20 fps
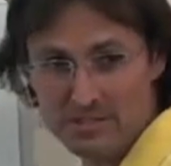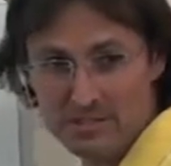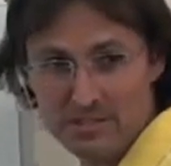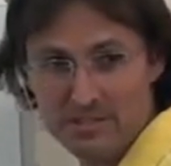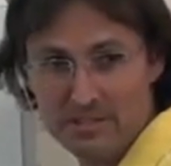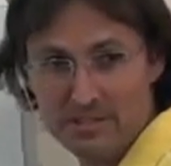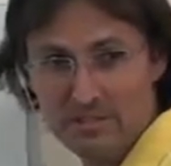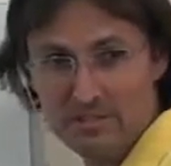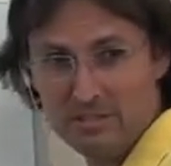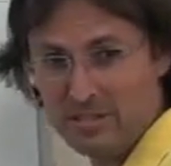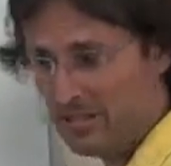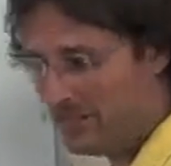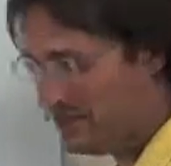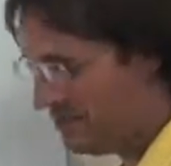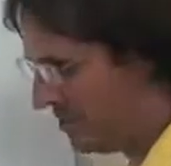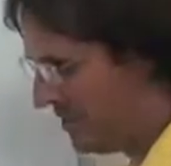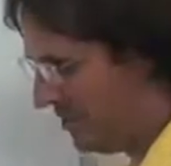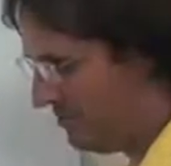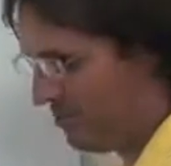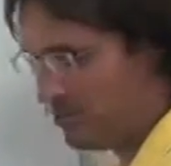that you need
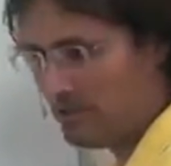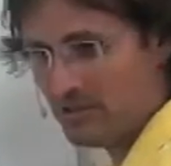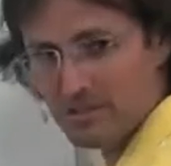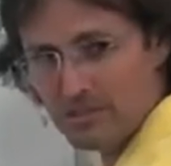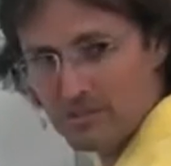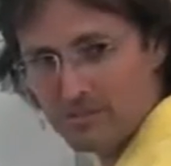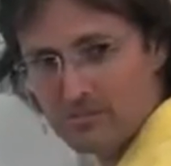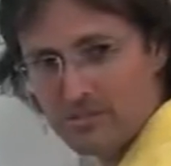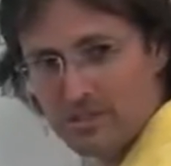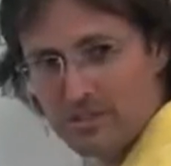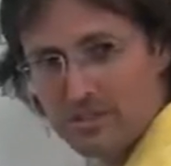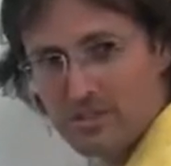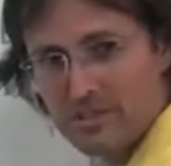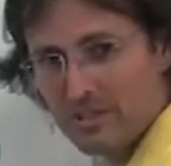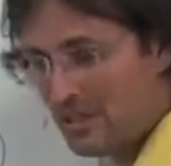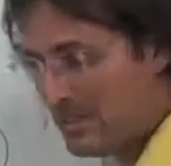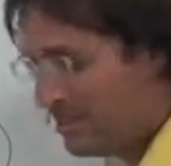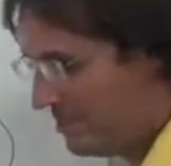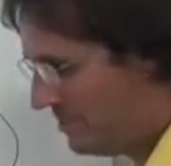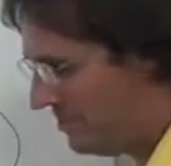to come to terms with
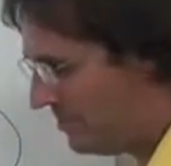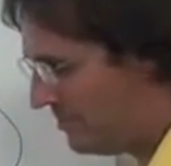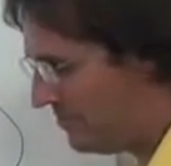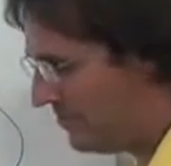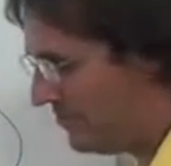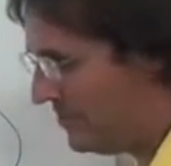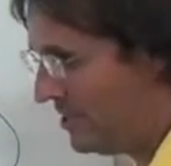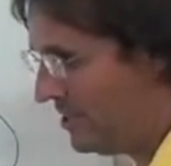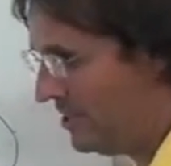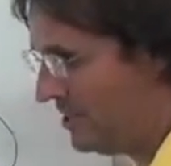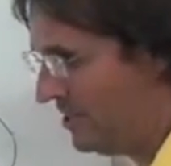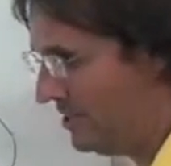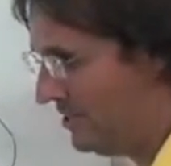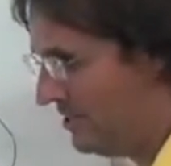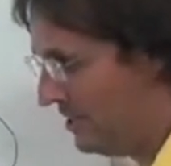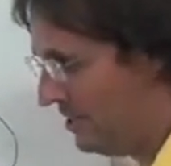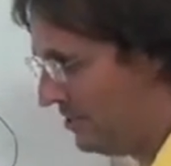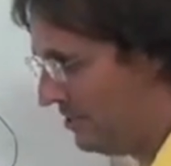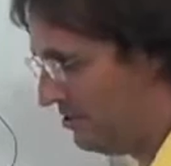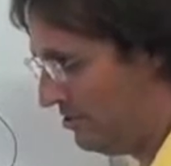the fear
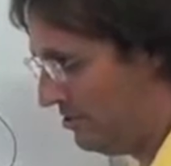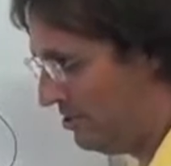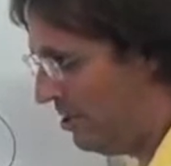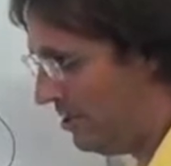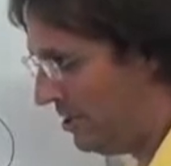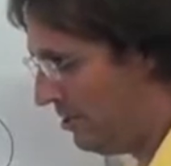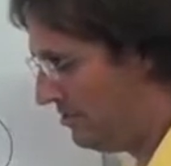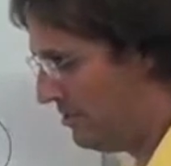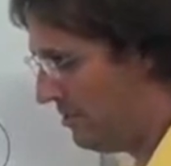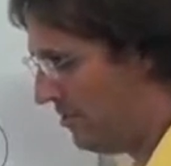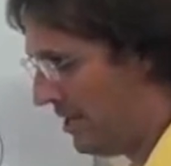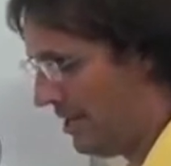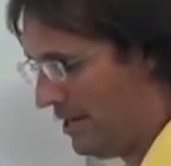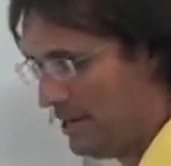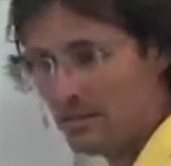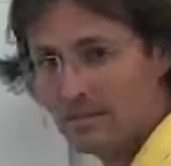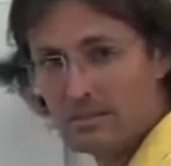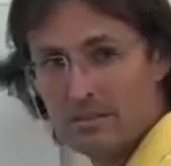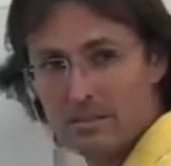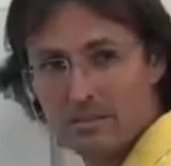that you're not right,
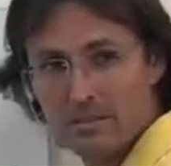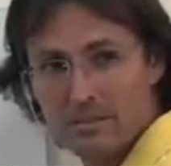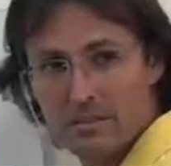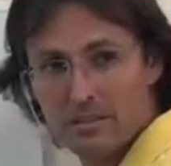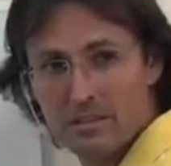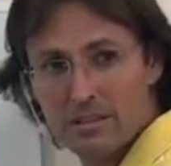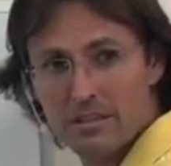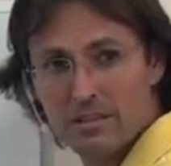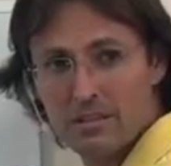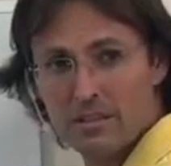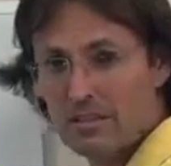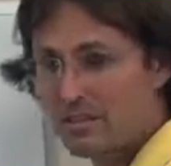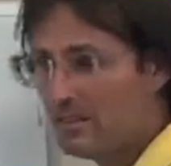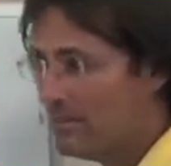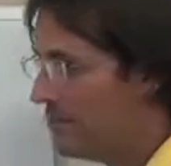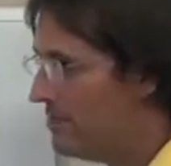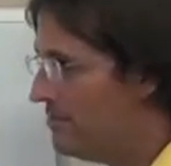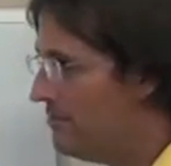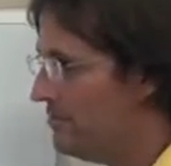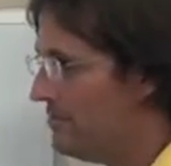
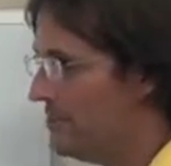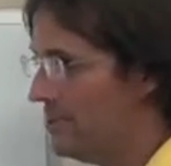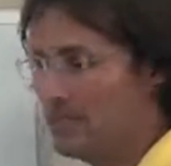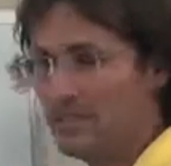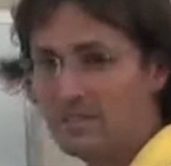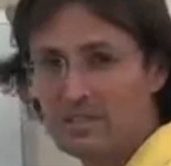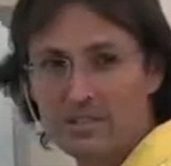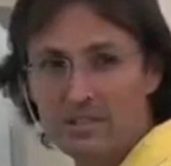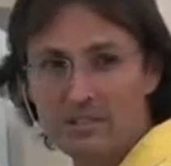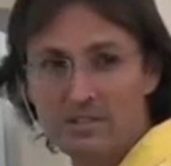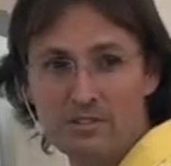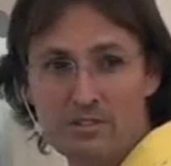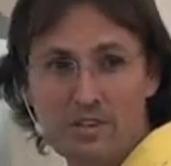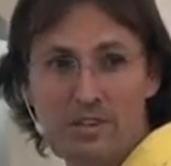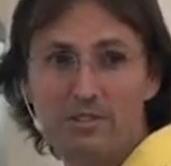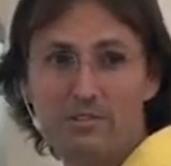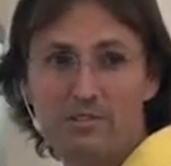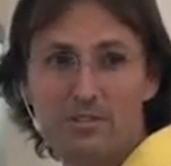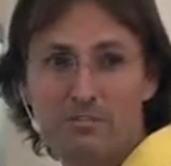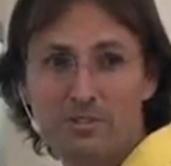the fear that you're
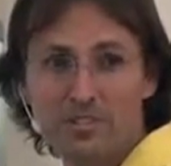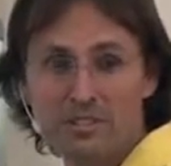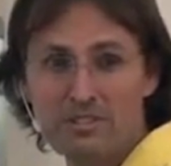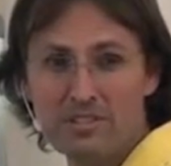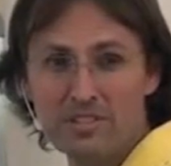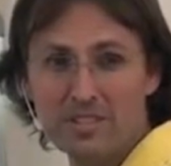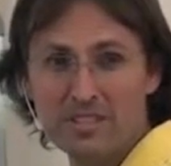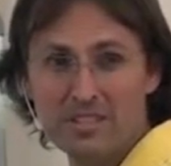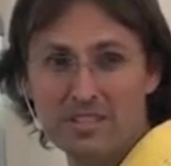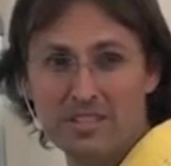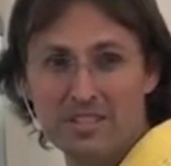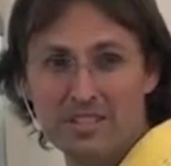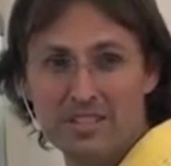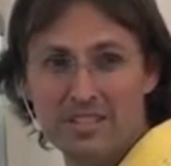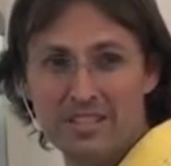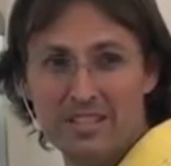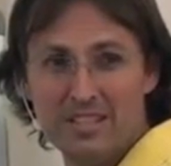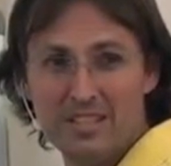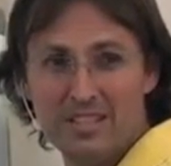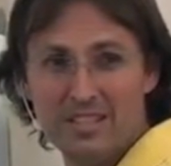not superior.
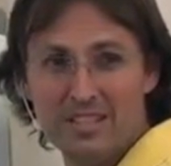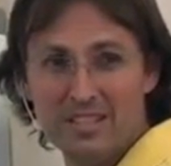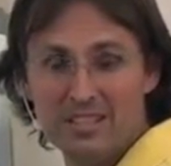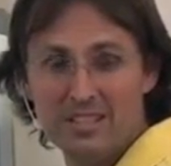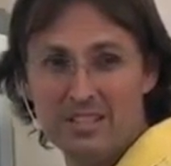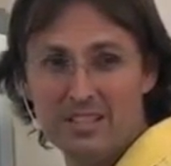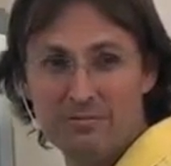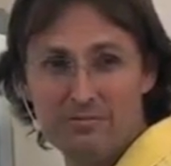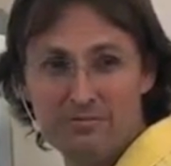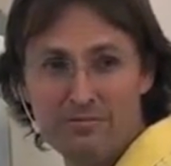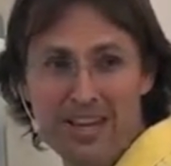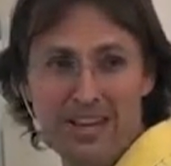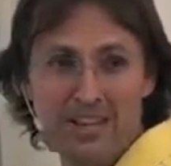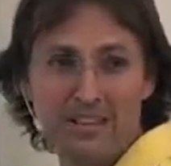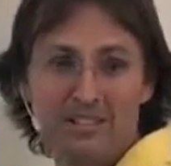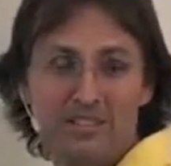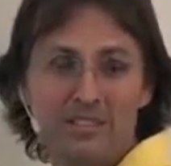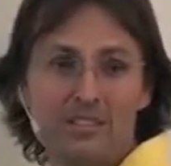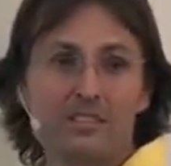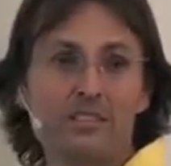Okay. In
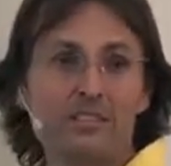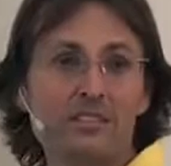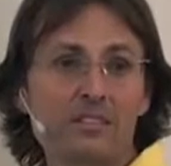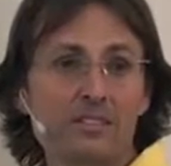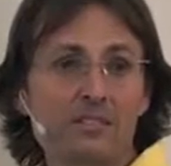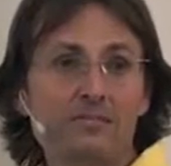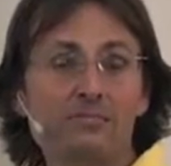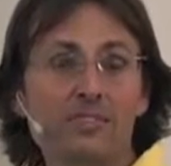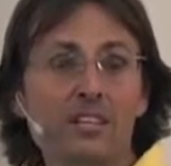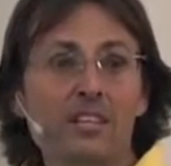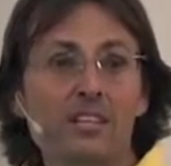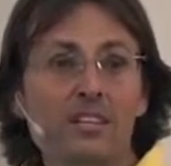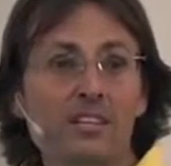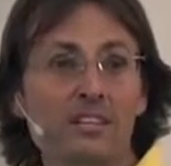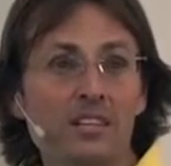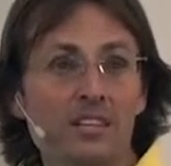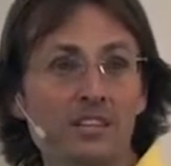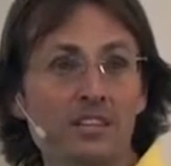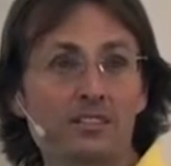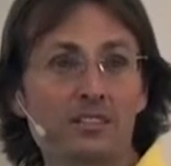fact, the fear
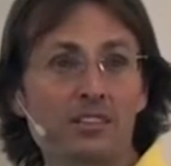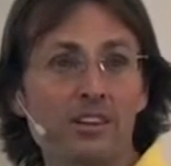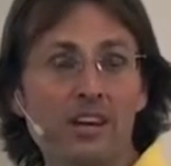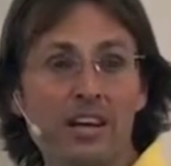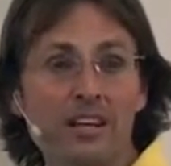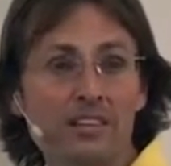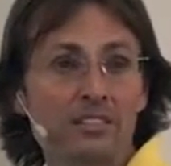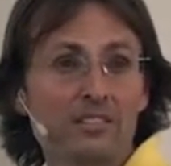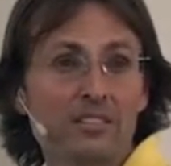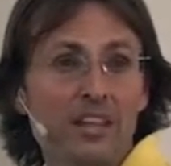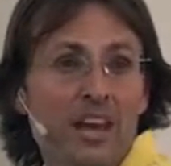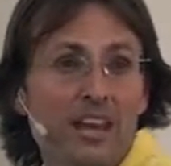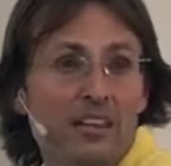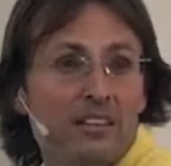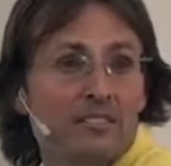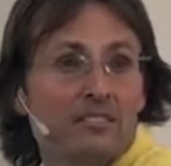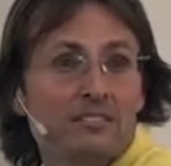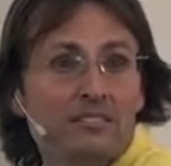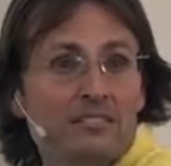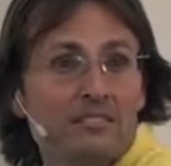that you're like your
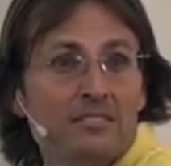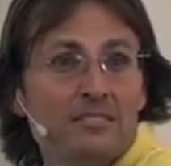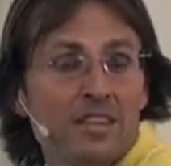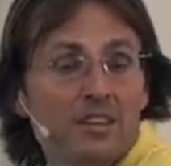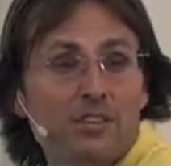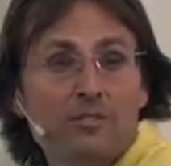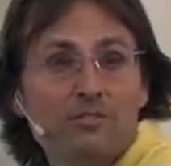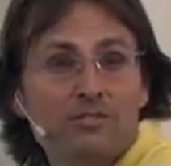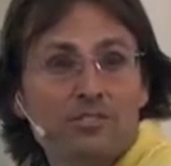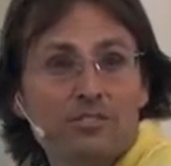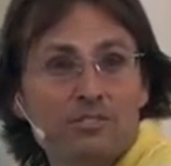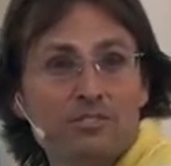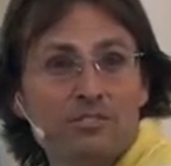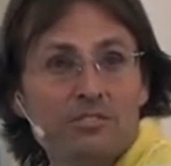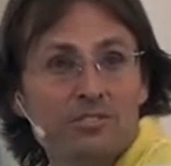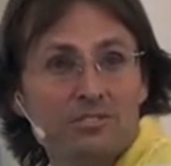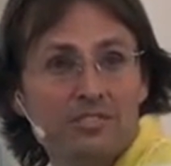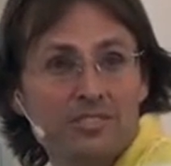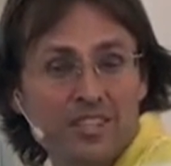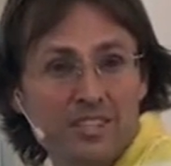dad tells you,
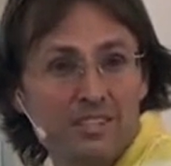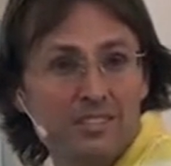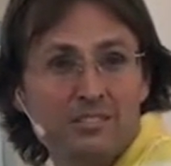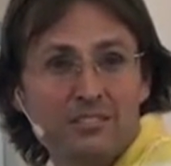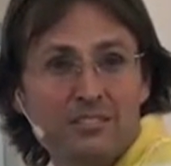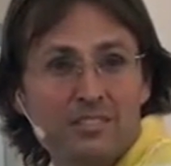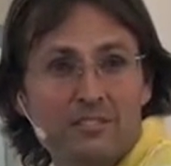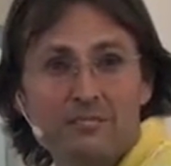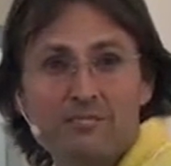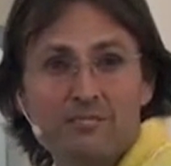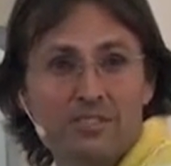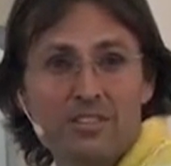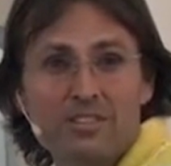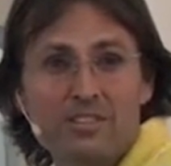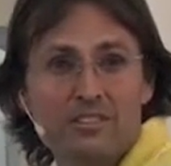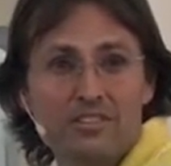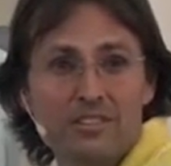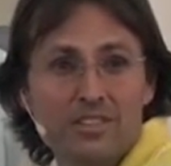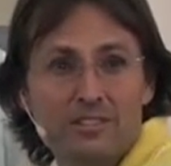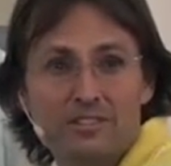that you're
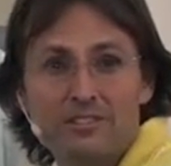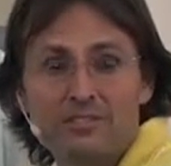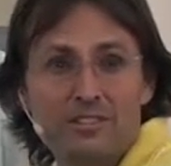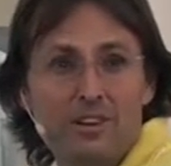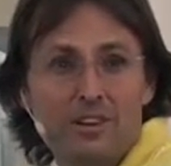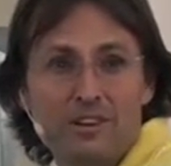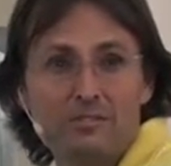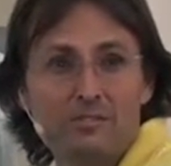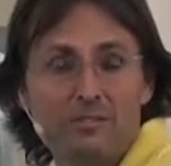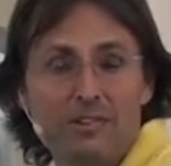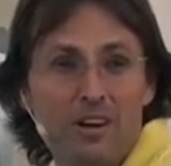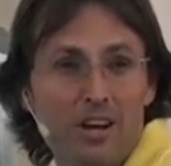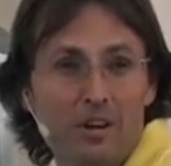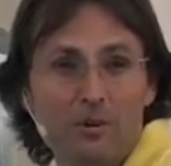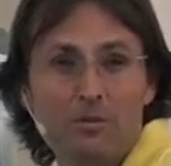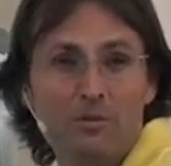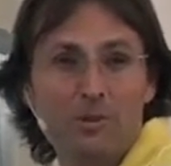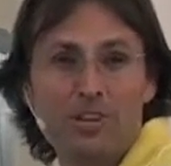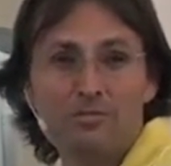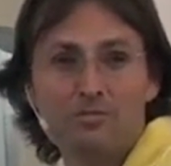inferior, not right,
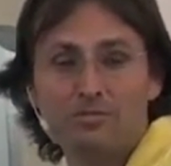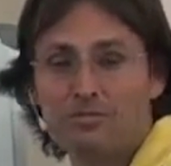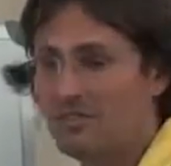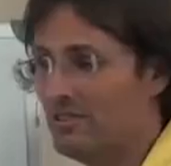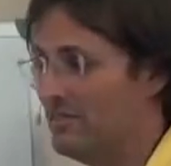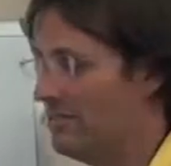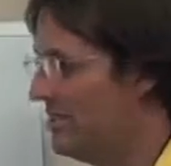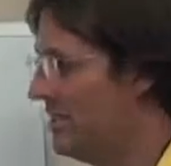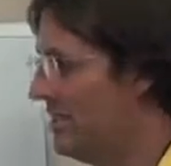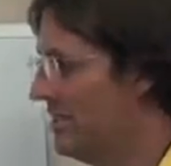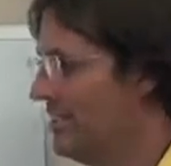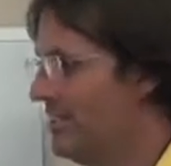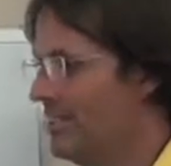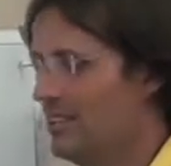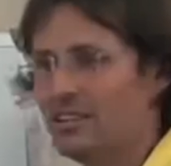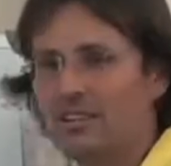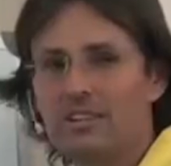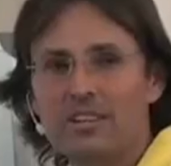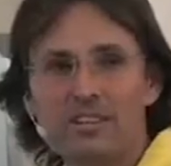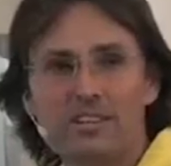always wrong.
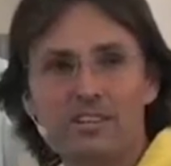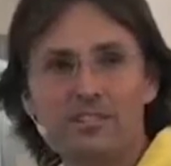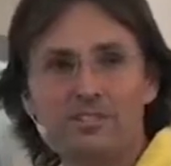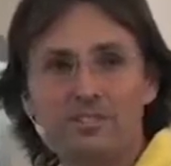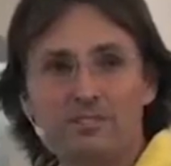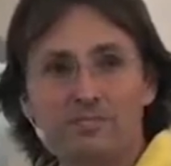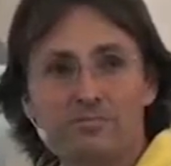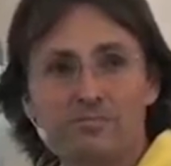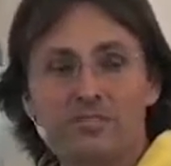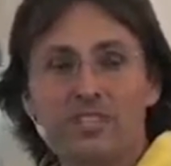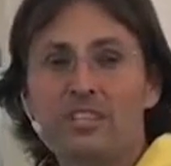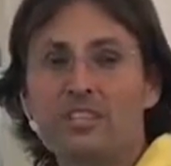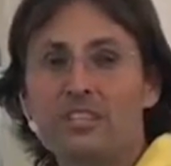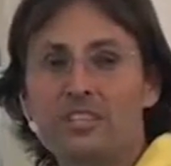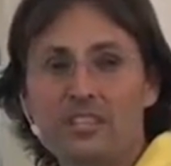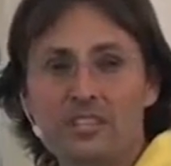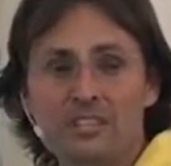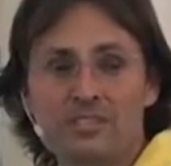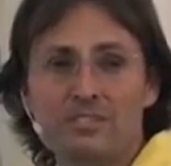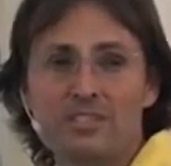You know, these are the
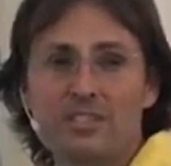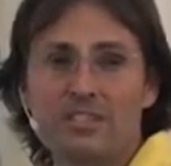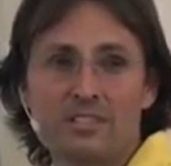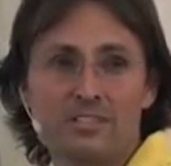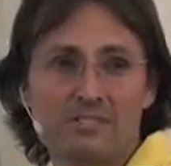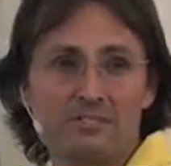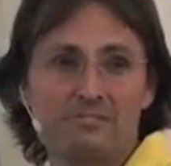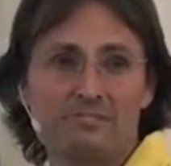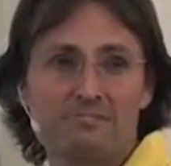feelings that,